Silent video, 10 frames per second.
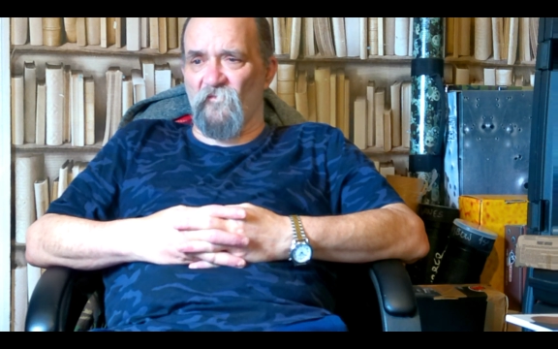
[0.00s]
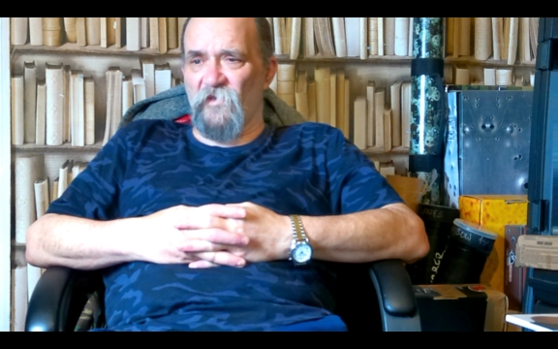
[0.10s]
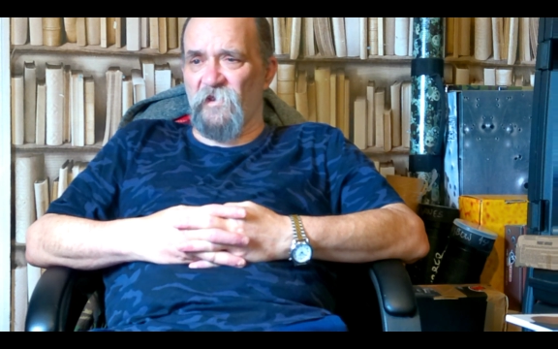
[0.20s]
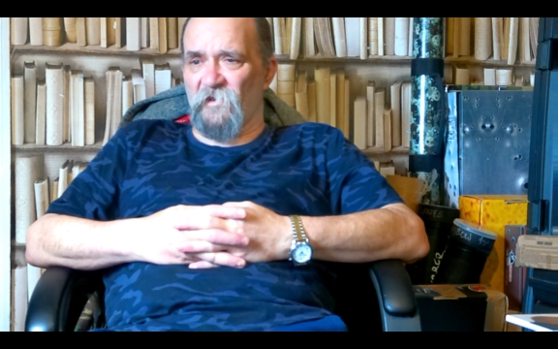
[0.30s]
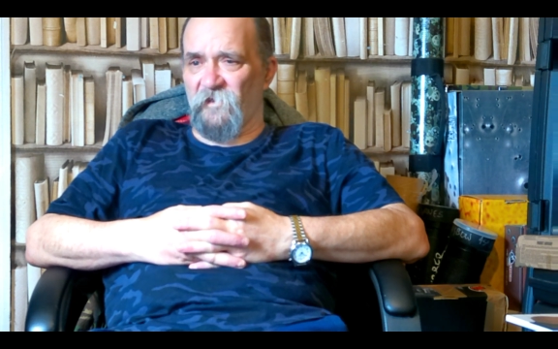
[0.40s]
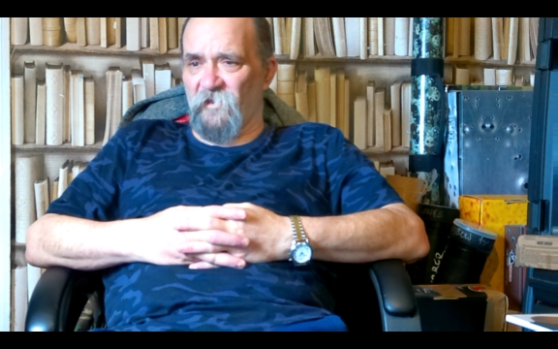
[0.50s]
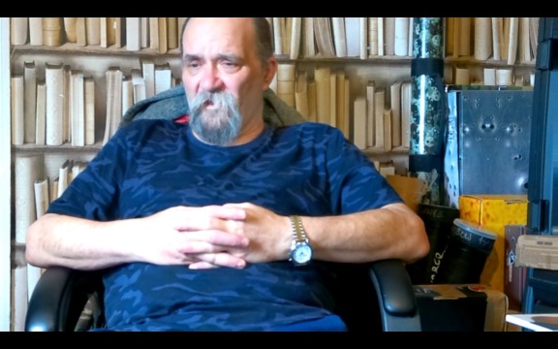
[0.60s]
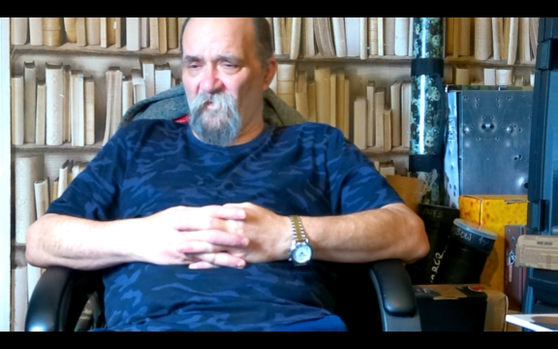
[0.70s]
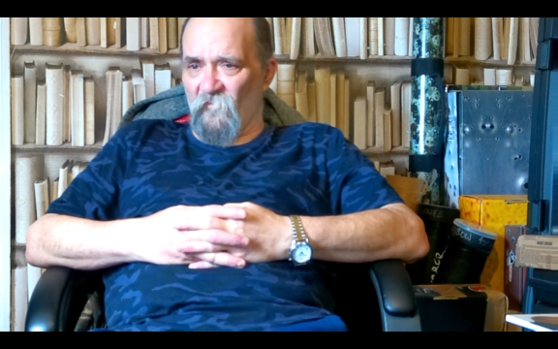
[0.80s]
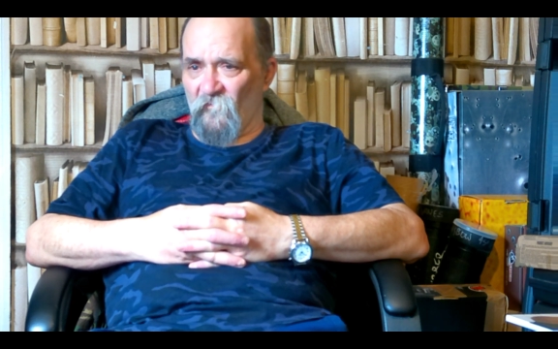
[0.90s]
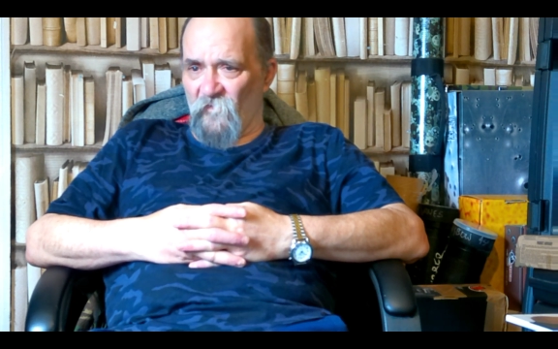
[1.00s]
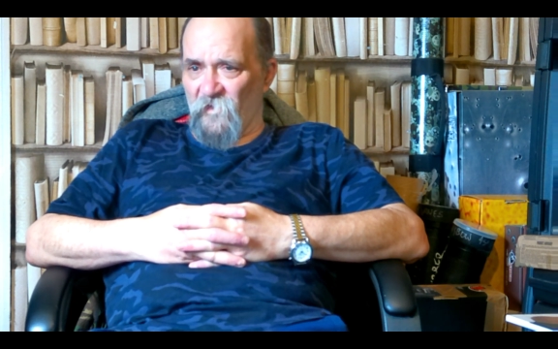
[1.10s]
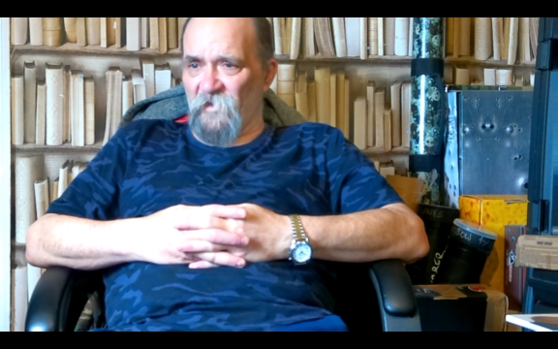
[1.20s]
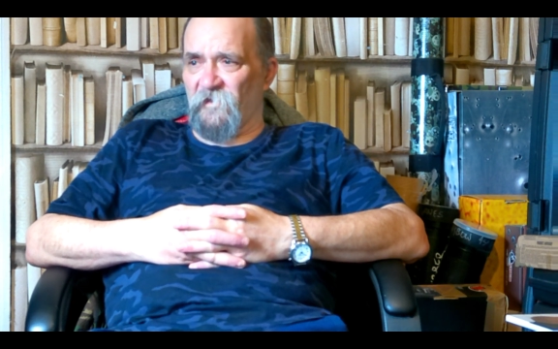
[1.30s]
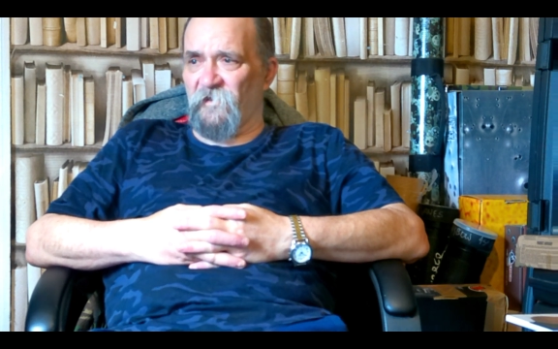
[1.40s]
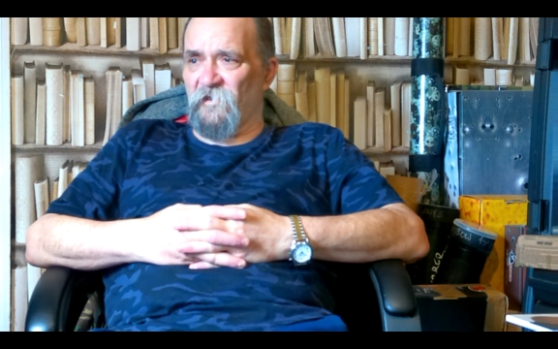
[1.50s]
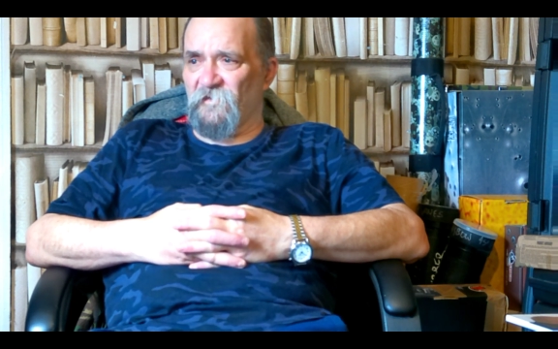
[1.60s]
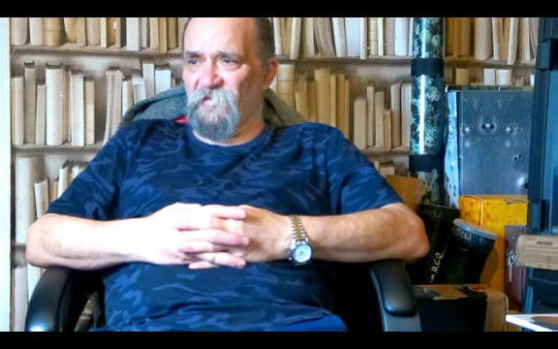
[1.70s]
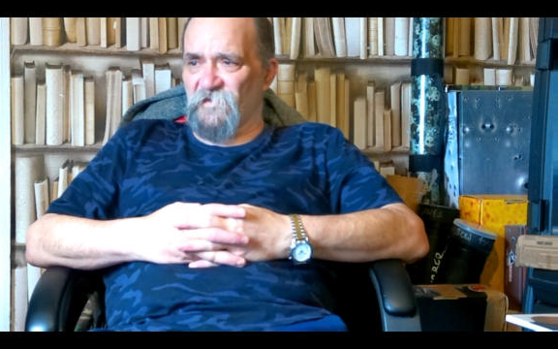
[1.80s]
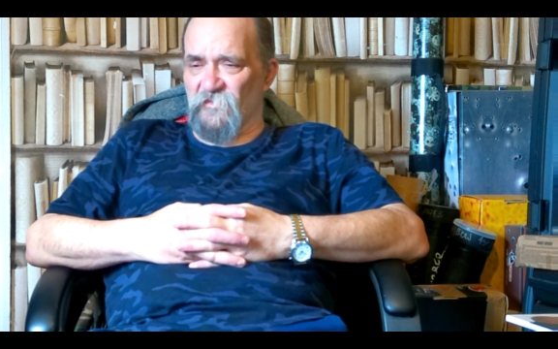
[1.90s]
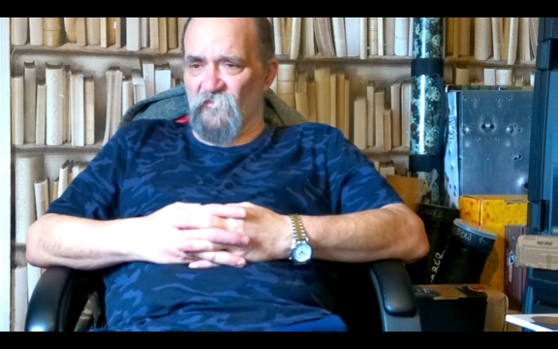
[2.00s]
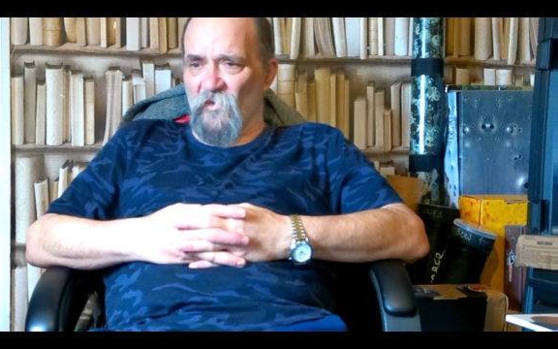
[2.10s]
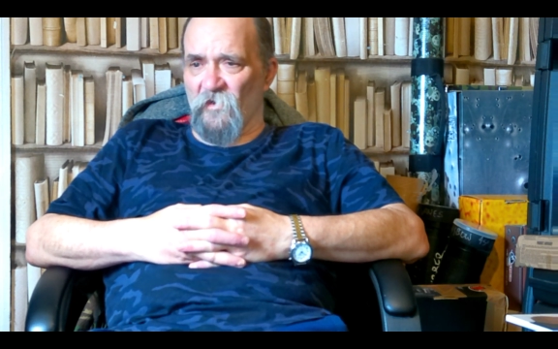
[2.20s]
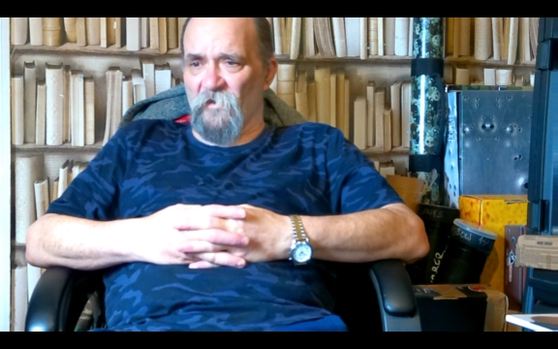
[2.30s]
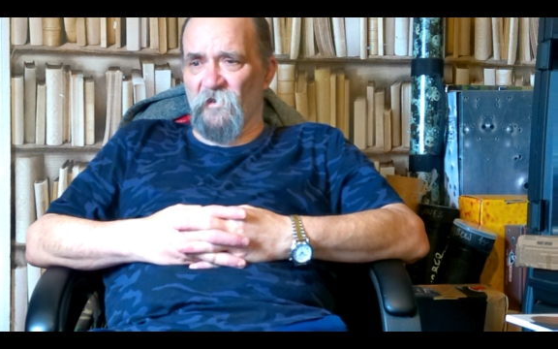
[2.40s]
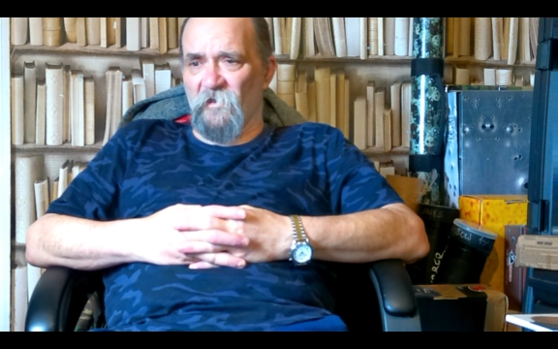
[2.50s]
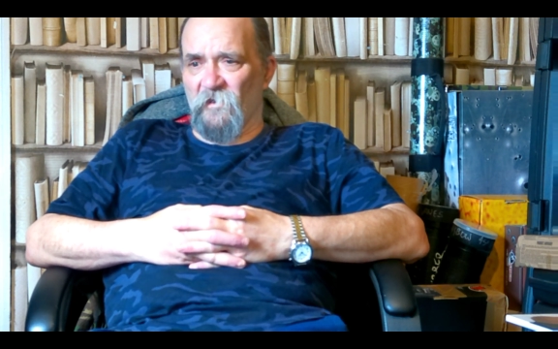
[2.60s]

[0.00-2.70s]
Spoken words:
really, really strong